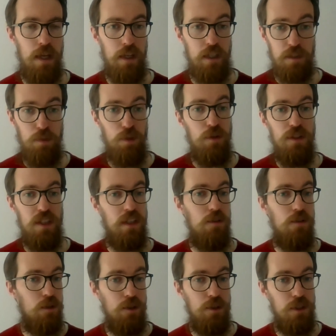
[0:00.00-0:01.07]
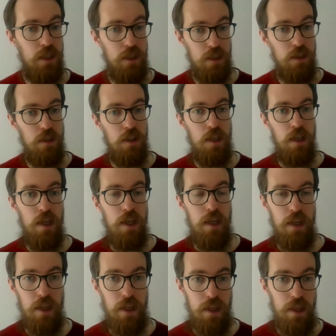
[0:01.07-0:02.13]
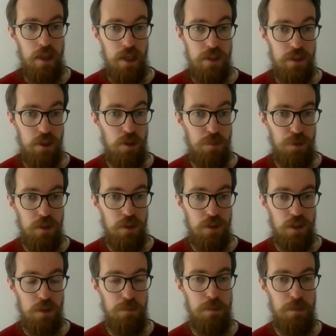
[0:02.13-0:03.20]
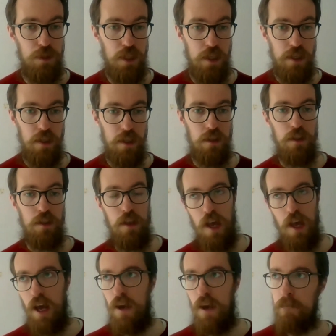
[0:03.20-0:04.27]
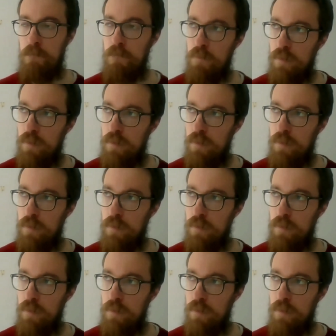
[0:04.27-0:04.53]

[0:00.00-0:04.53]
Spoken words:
exploiting your content is an option that some people take. I